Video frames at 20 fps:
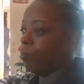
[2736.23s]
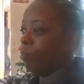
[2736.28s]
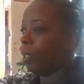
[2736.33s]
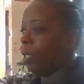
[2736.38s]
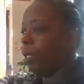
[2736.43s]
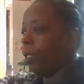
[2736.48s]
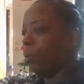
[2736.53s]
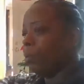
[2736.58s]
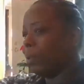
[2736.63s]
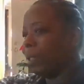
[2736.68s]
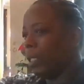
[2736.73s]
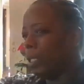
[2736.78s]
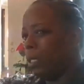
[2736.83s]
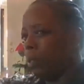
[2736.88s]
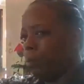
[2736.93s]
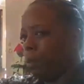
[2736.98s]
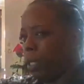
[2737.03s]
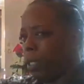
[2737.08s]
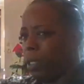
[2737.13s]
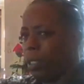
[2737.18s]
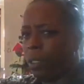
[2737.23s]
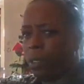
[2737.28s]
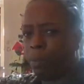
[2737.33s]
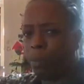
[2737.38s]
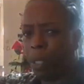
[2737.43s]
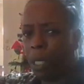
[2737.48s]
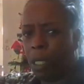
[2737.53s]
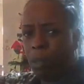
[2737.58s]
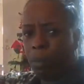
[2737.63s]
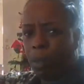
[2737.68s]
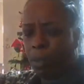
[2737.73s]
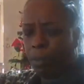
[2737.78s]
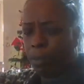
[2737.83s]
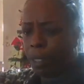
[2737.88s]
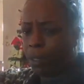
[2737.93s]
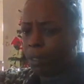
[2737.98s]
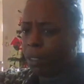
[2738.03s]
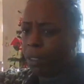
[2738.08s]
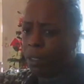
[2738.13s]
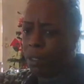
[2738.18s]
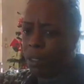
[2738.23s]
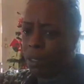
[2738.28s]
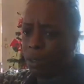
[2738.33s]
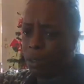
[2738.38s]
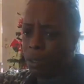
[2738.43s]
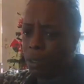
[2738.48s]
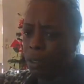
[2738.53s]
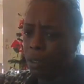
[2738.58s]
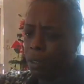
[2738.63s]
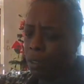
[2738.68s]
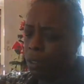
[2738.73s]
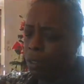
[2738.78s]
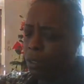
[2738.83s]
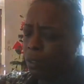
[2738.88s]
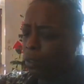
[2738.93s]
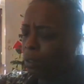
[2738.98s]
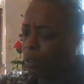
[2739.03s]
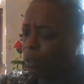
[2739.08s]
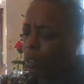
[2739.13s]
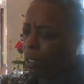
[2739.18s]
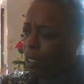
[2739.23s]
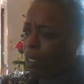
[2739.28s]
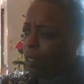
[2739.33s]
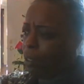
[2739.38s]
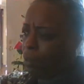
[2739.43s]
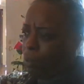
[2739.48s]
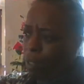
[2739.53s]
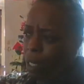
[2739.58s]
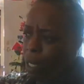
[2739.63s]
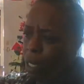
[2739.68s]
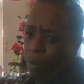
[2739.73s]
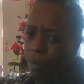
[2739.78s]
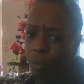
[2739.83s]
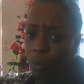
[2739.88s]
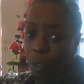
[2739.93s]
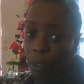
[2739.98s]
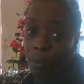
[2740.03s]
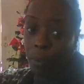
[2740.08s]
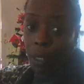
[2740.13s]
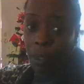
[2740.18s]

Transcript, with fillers: but I don't think anybody hit the Powerball. If they did, and I, I haven't heard